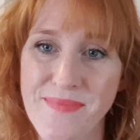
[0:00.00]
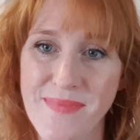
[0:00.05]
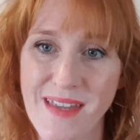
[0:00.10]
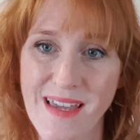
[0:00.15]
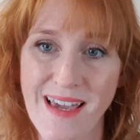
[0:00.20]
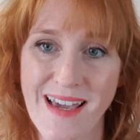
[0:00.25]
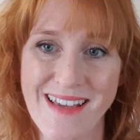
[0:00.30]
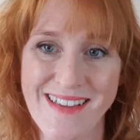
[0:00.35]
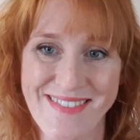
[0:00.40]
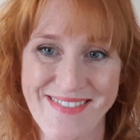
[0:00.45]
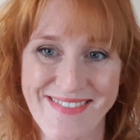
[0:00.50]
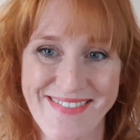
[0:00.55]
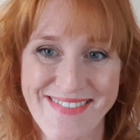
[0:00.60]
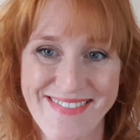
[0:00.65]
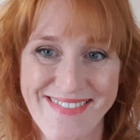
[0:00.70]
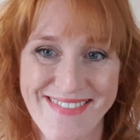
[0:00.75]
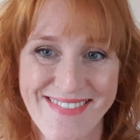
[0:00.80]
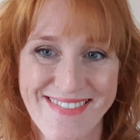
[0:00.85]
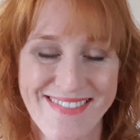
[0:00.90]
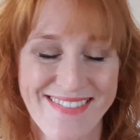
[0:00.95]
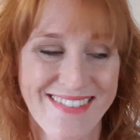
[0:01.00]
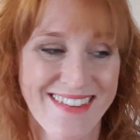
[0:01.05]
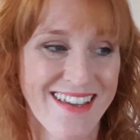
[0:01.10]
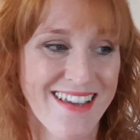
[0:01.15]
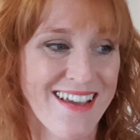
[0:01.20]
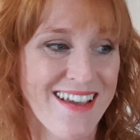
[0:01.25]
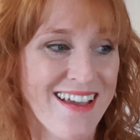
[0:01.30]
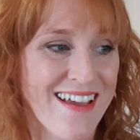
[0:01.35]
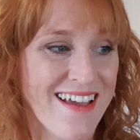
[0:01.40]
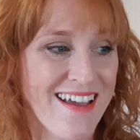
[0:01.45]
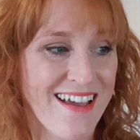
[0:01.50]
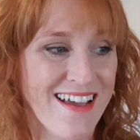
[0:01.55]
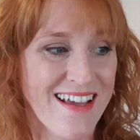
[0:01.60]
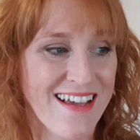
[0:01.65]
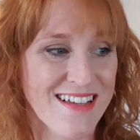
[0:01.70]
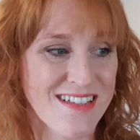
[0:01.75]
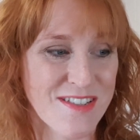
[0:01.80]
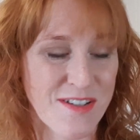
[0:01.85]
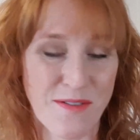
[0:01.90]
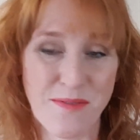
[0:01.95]
Okay,
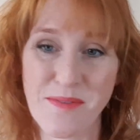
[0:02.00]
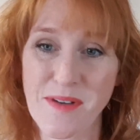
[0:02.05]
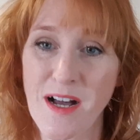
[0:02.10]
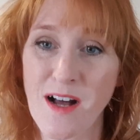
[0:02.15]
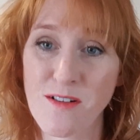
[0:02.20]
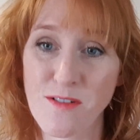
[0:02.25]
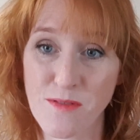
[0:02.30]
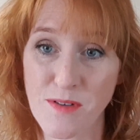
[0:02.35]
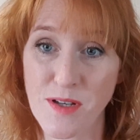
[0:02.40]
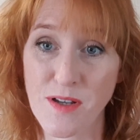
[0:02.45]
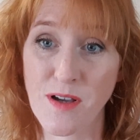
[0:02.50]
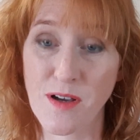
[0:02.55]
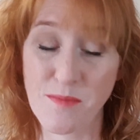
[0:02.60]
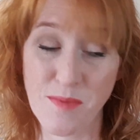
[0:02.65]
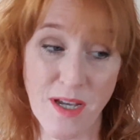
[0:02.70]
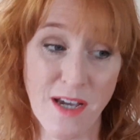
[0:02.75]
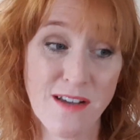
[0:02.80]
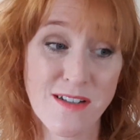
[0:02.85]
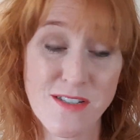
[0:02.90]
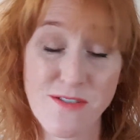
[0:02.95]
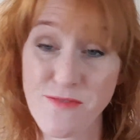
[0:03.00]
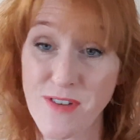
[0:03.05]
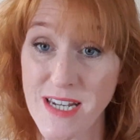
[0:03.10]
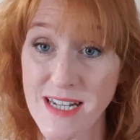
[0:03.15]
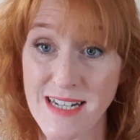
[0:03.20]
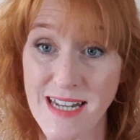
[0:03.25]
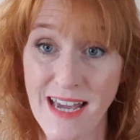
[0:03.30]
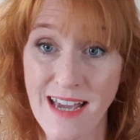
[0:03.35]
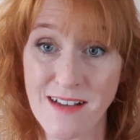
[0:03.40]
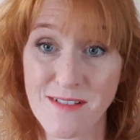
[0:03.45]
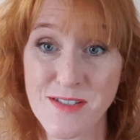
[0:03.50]
so I'm going to read now.